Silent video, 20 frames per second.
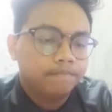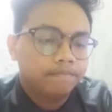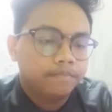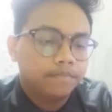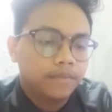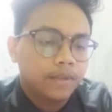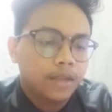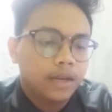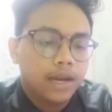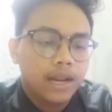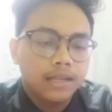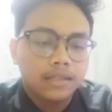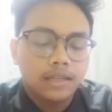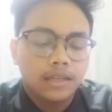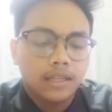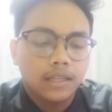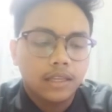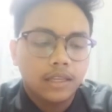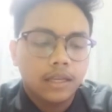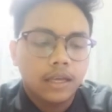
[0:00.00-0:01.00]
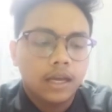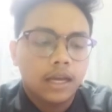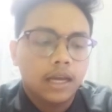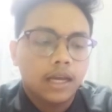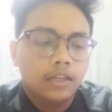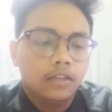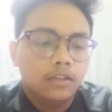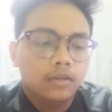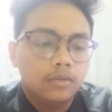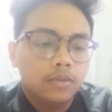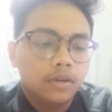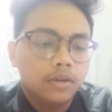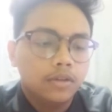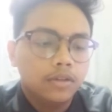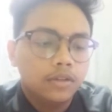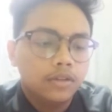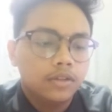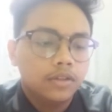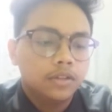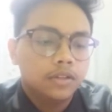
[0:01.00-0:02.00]
Lastly, human
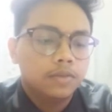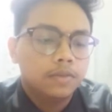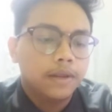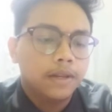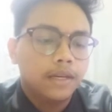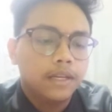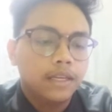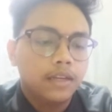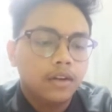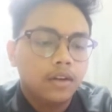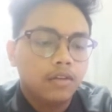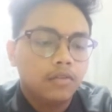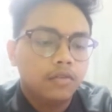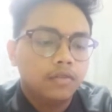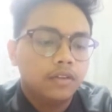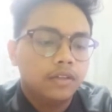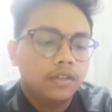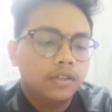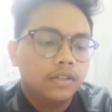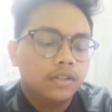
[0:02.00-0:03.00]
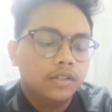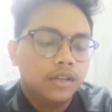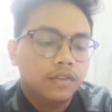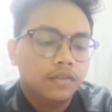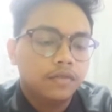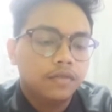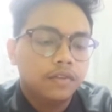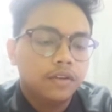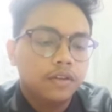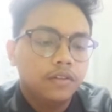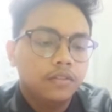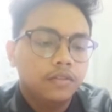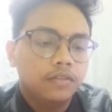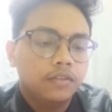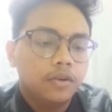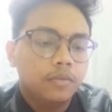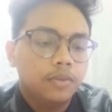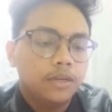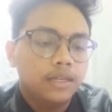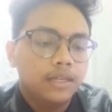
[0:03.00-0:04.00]
resource planning often suffer
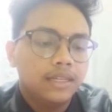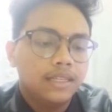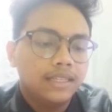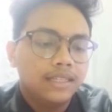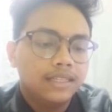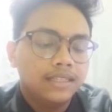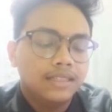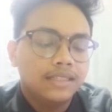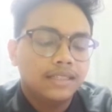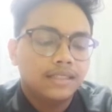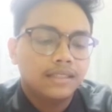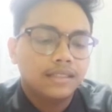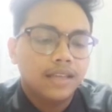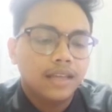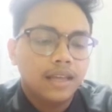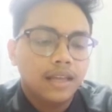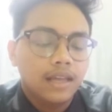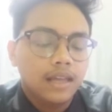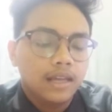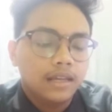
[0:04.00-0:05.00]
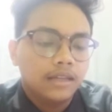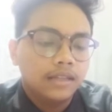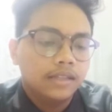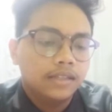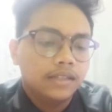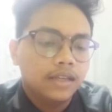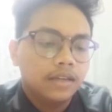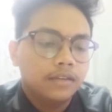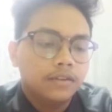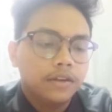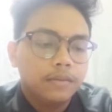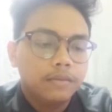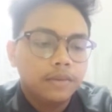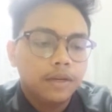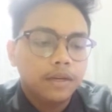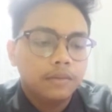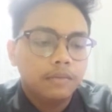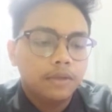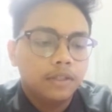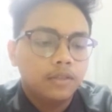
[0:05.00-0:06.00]
from a
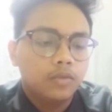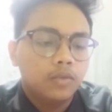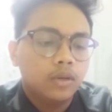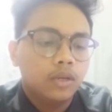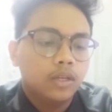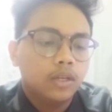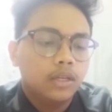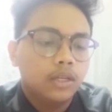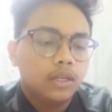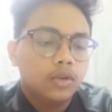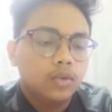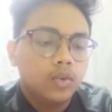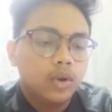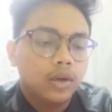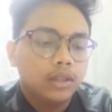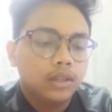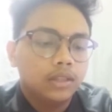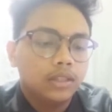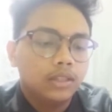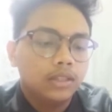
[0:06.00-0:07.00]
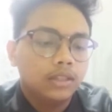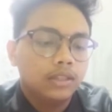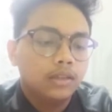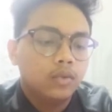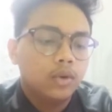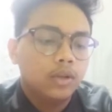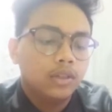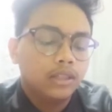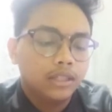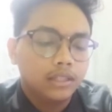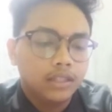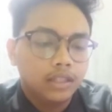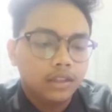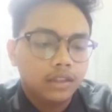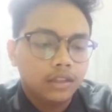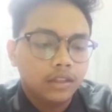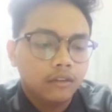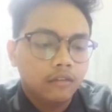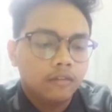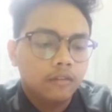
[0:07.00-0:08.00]
disagreement between the
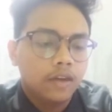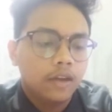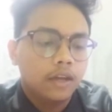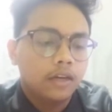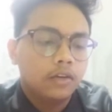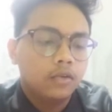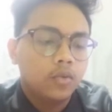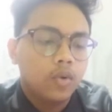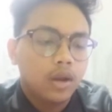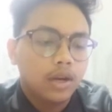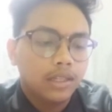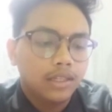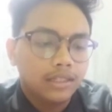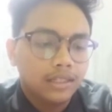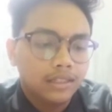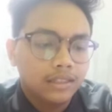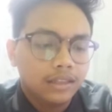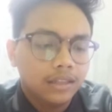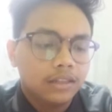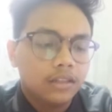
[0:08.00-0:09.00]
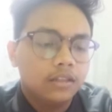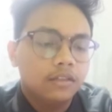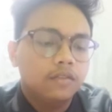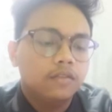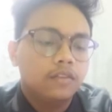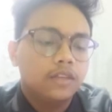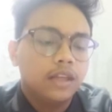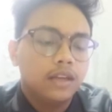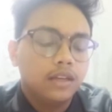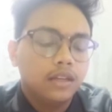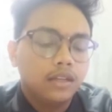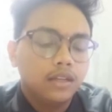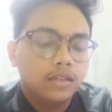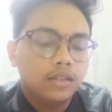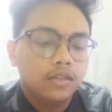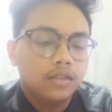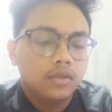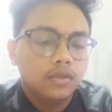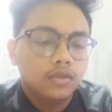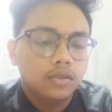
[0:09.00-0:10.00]
quantitative and qualitative
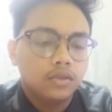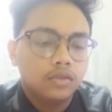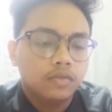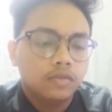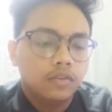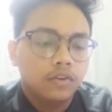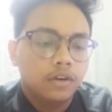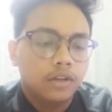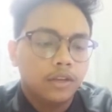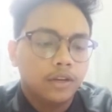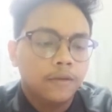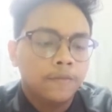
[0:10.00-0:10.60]
techniques used for it.